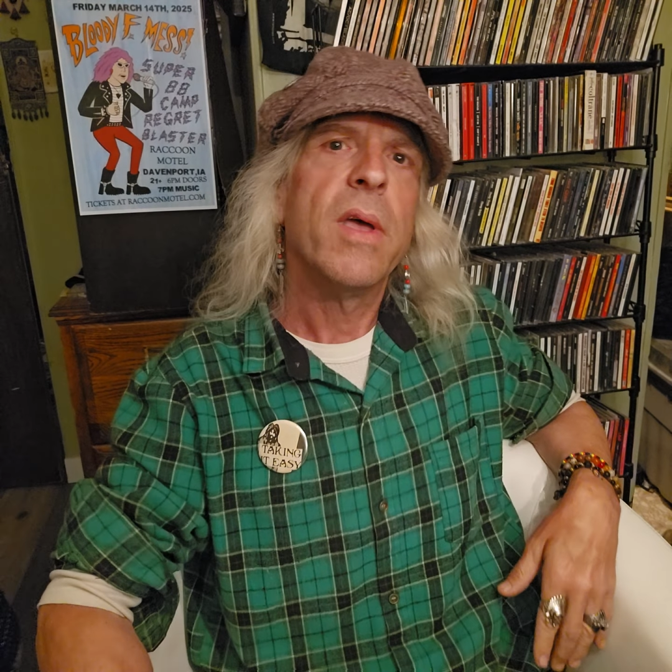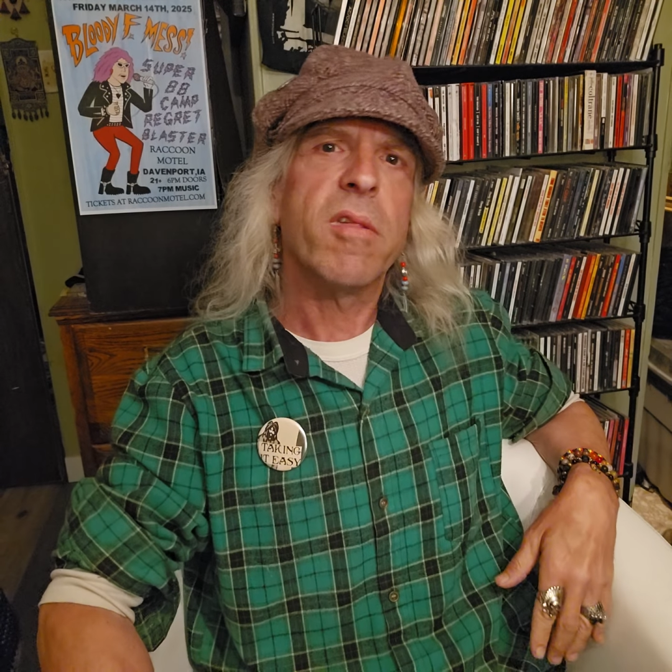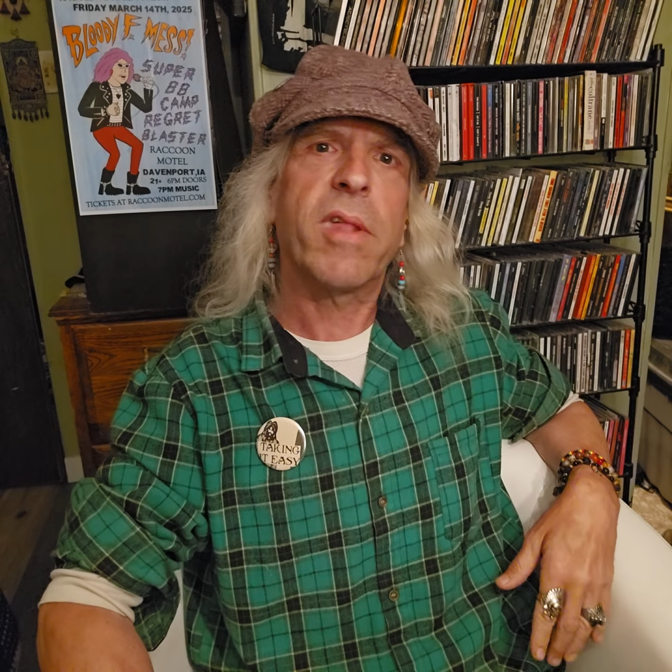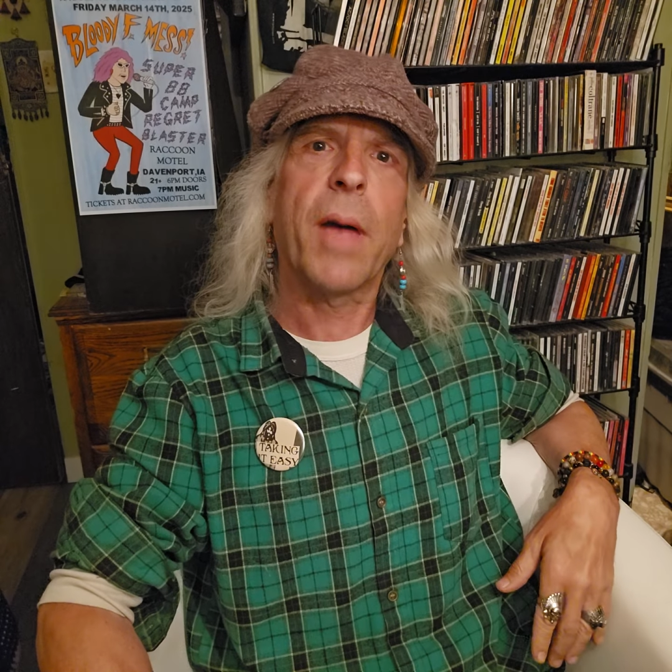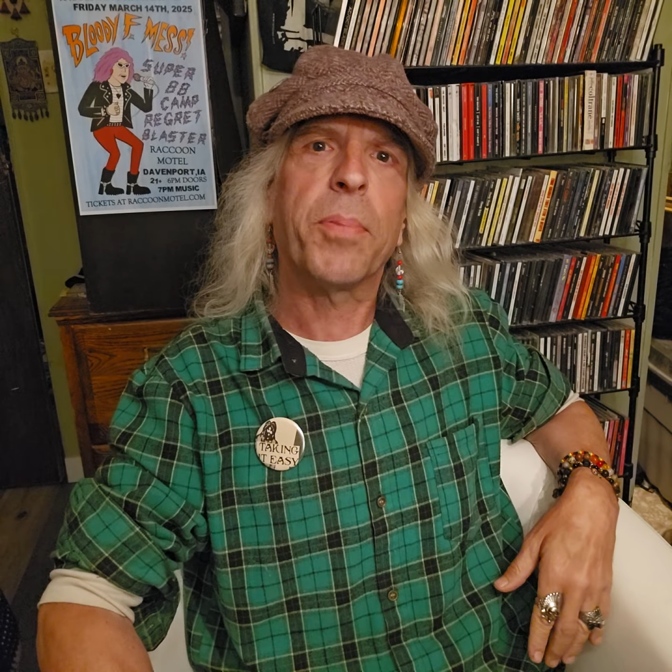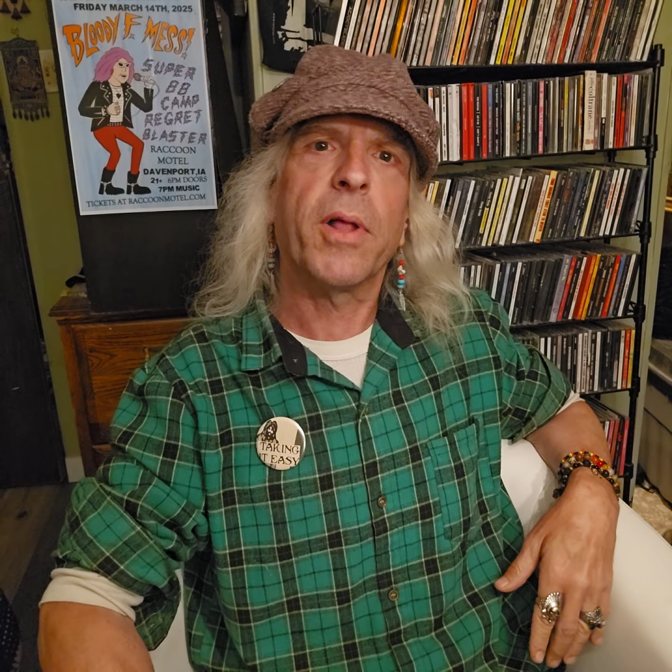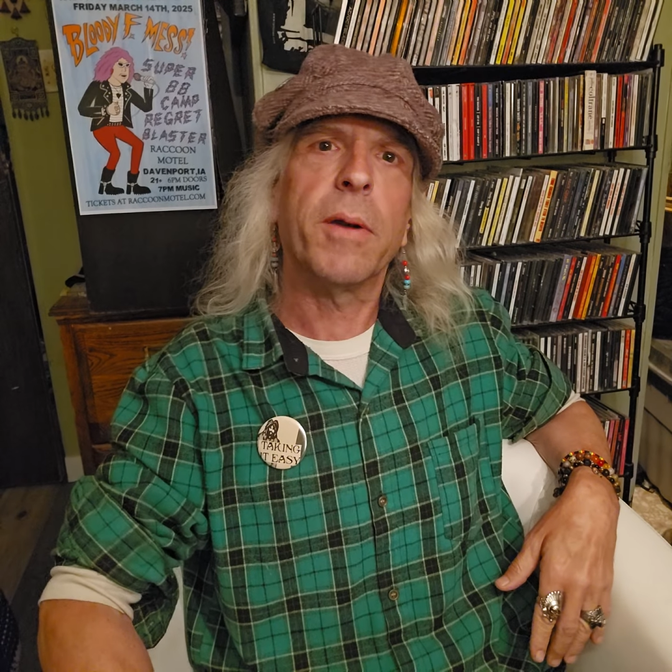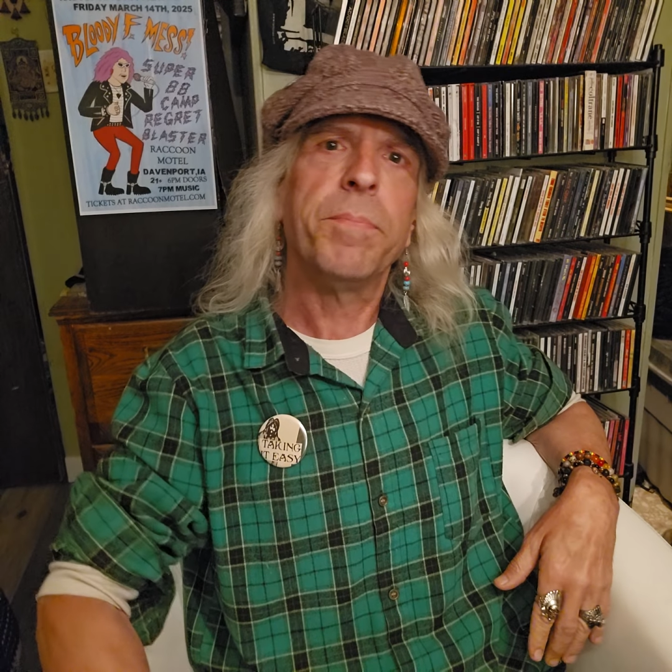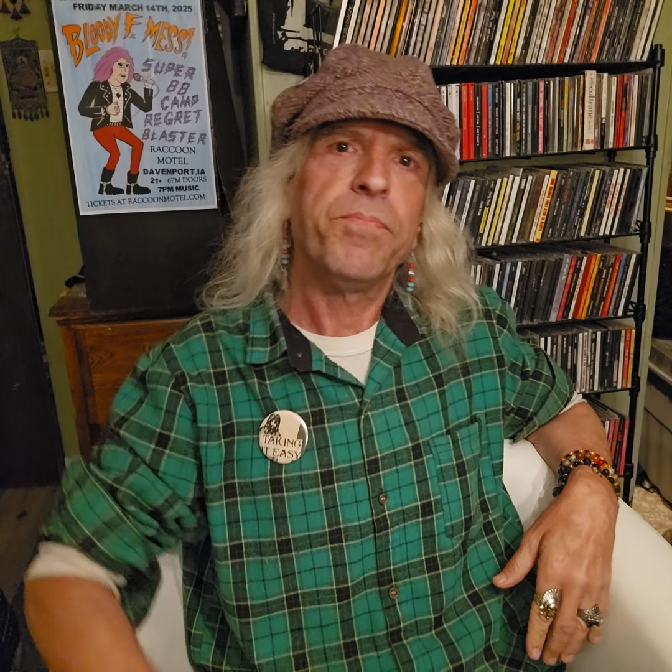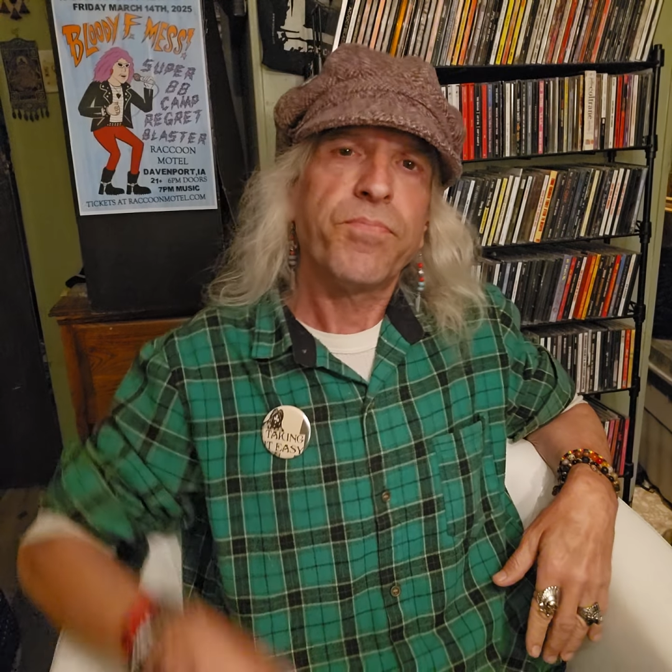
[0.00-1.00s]

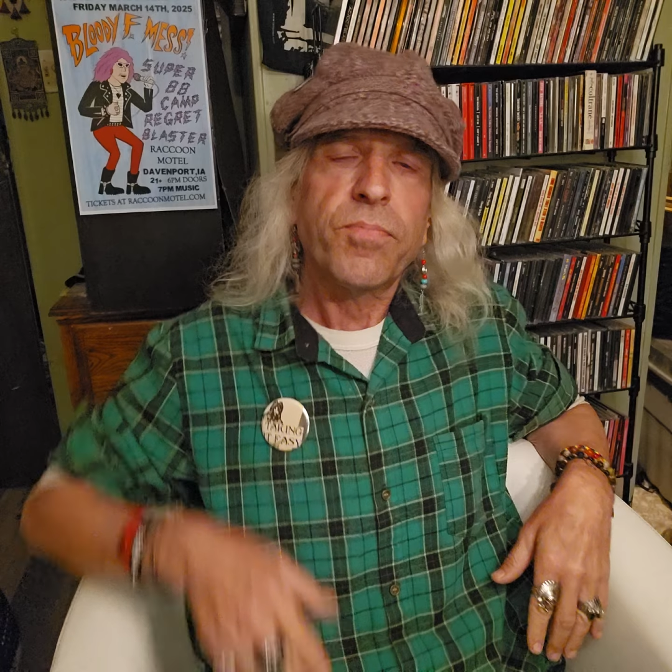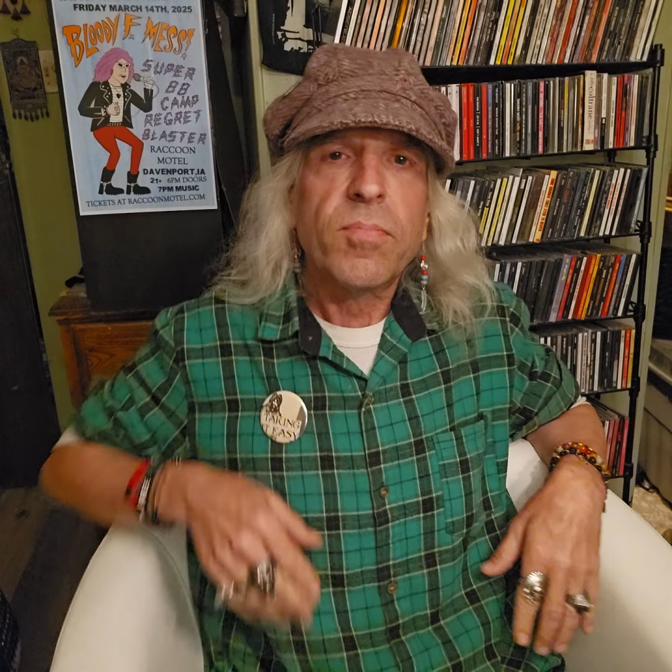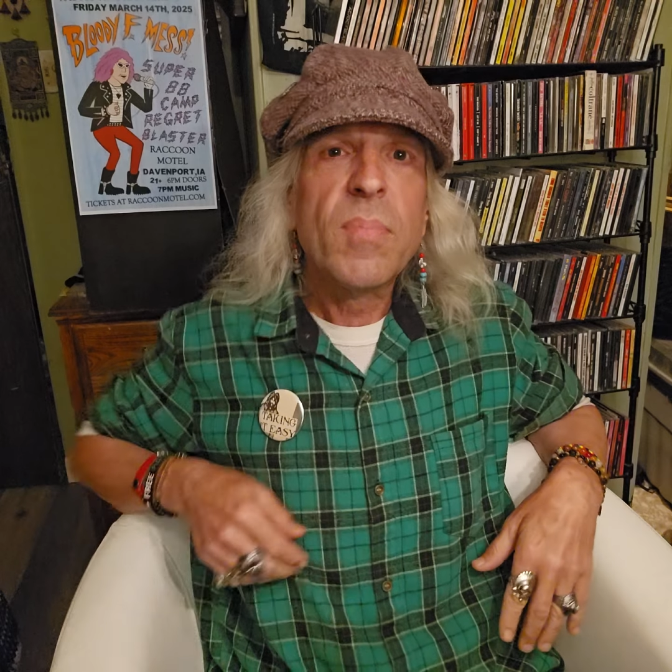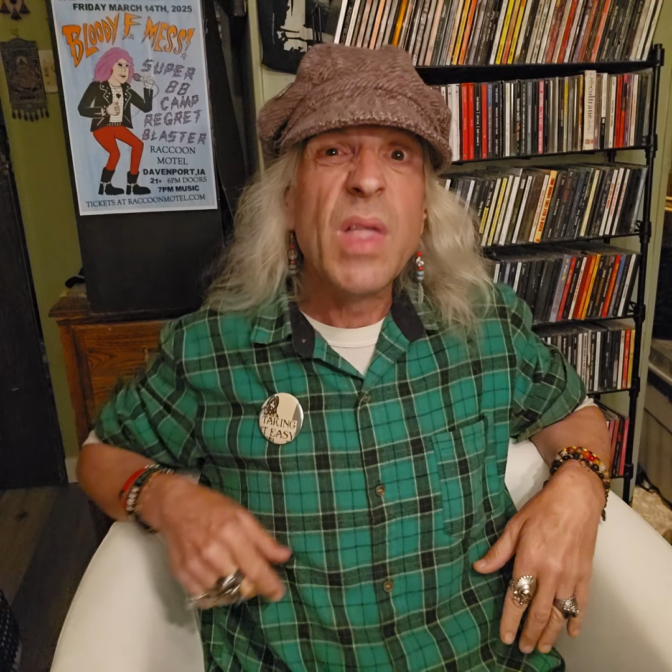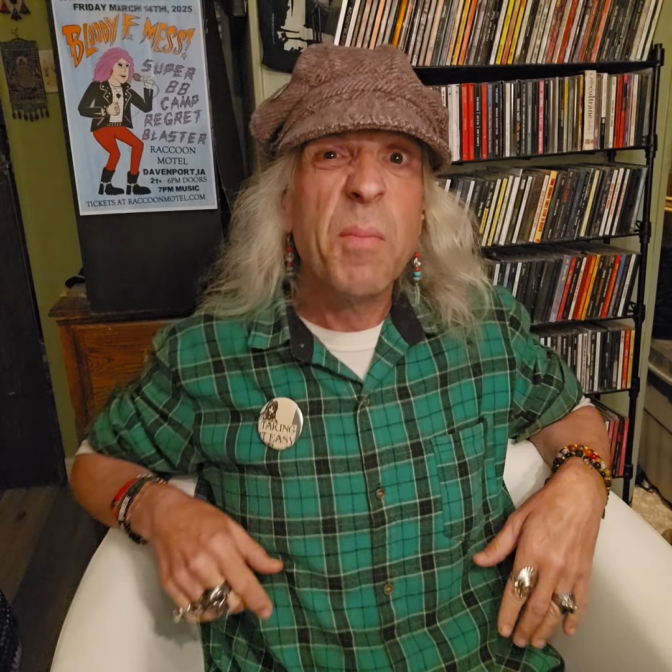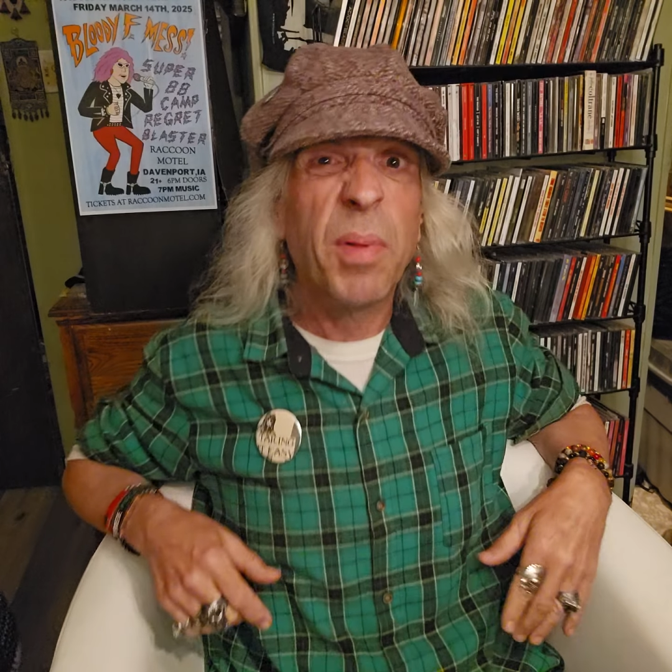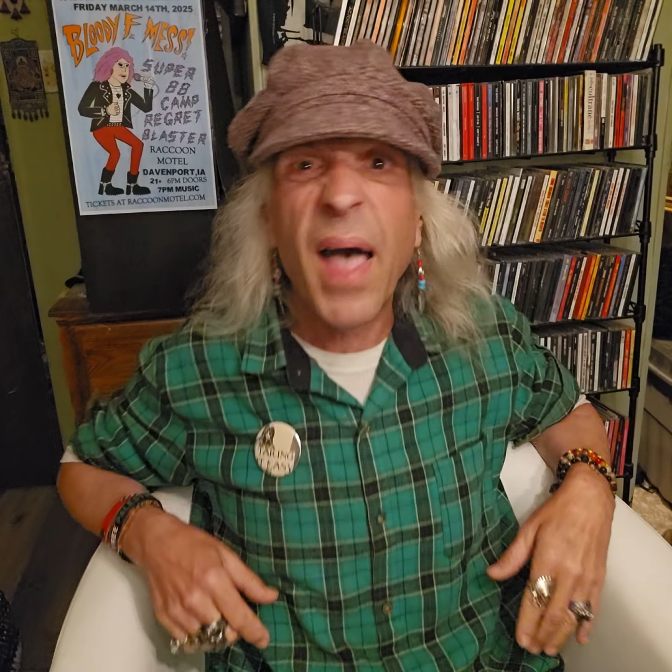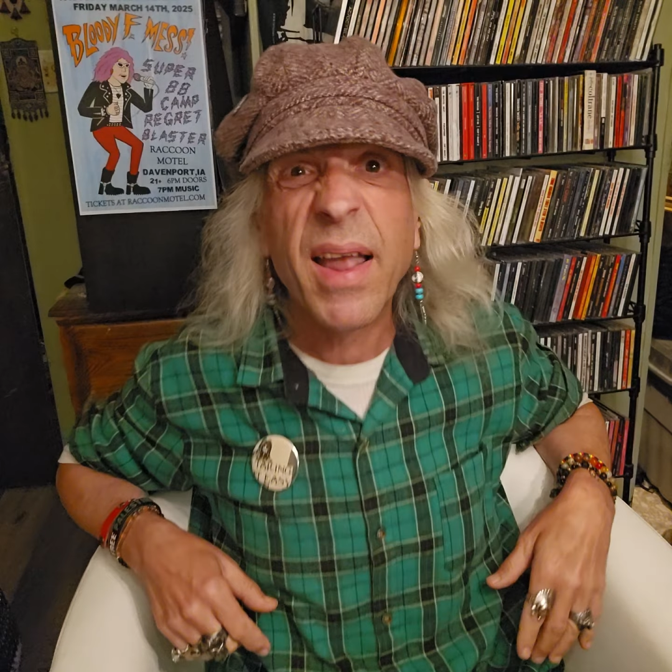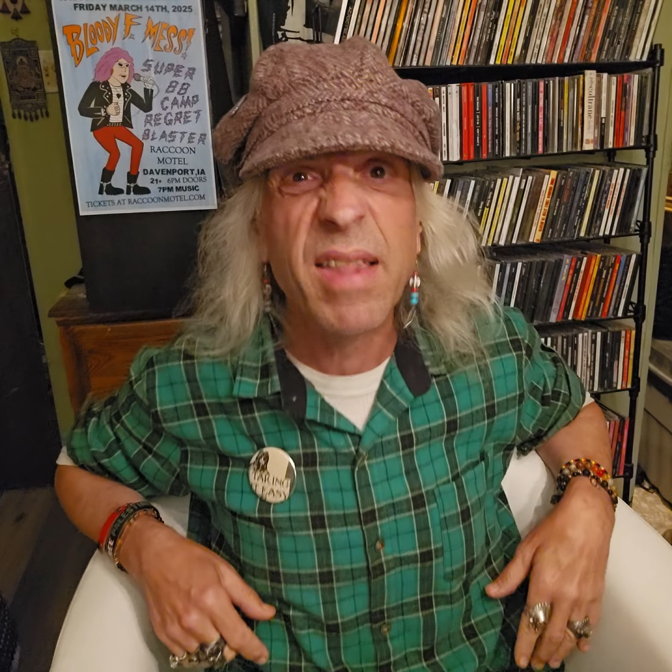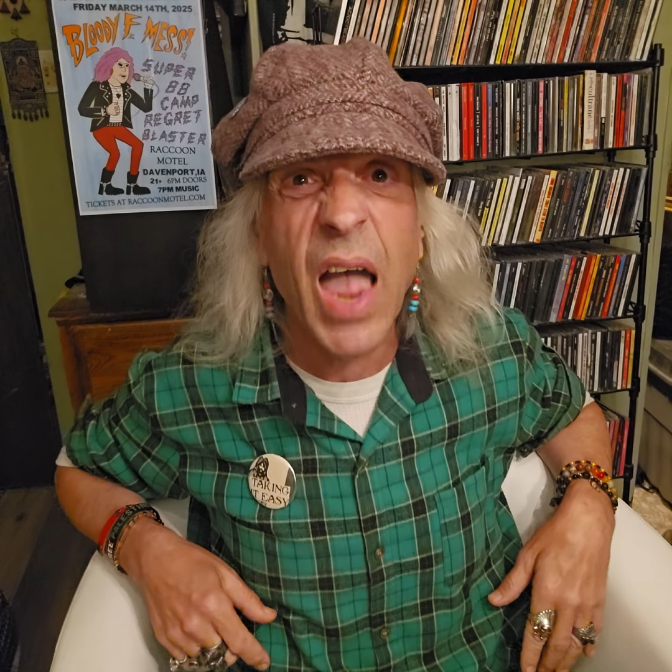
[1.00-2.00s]
Zeppelin,
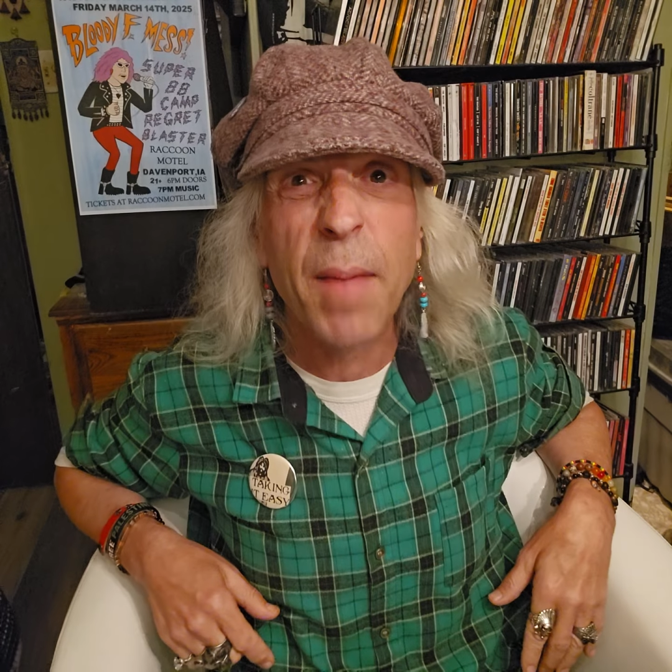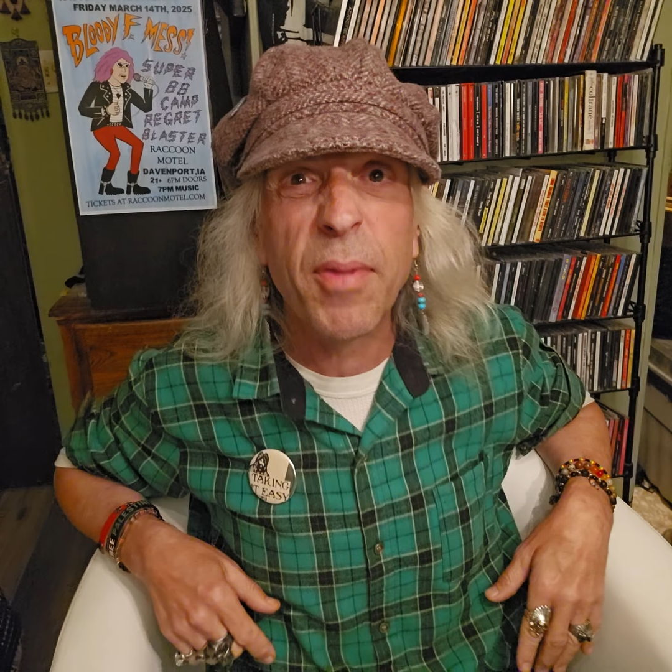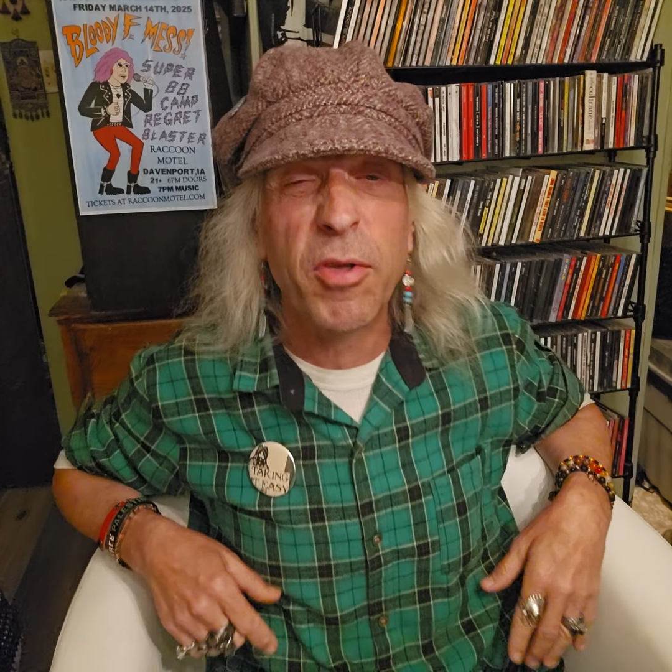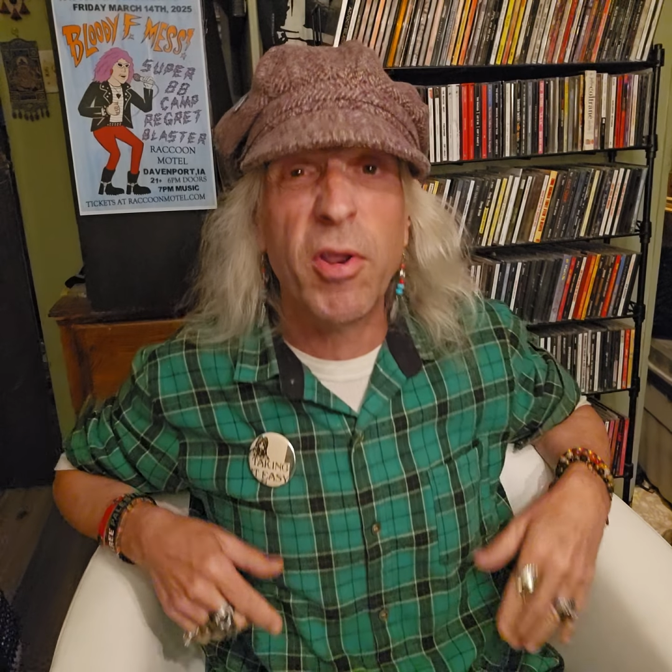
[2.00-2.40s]
Black Sabbath.